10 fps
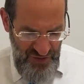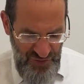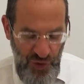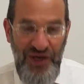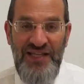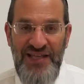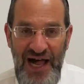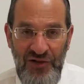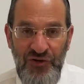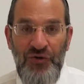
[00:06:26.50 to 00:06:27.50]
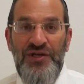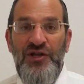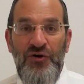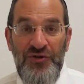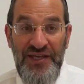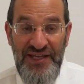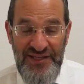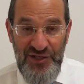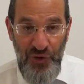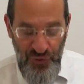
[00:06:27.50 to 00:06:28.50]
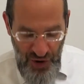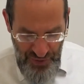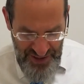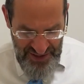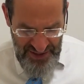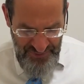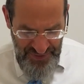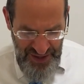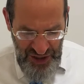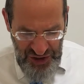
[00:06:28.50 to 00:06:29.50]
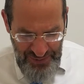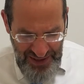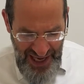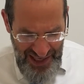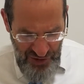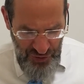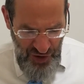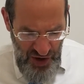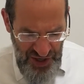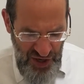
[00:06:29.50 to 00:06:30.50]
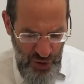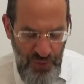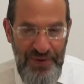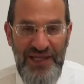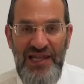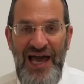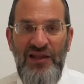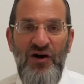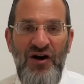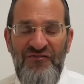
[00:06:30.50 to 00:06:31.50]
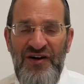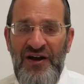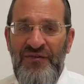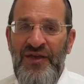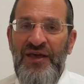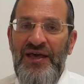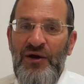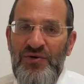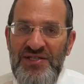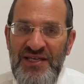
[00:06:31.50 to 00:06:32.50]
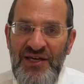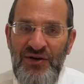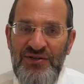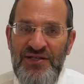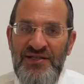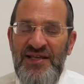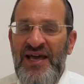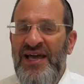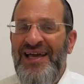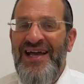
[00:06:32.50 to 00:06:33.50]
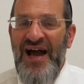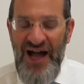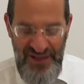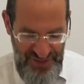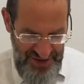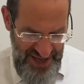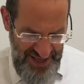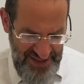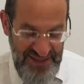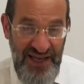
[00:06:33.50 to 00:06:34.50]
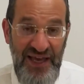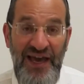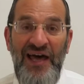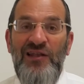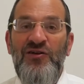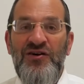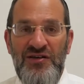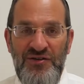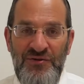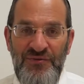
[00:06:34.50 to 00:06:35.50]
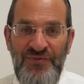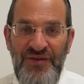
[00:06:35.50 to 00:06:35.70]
V'lo gidalto, you didn't grow it. Shebin lailo chaya ubin lailo avar. It was here today, gone the next day, and look at you.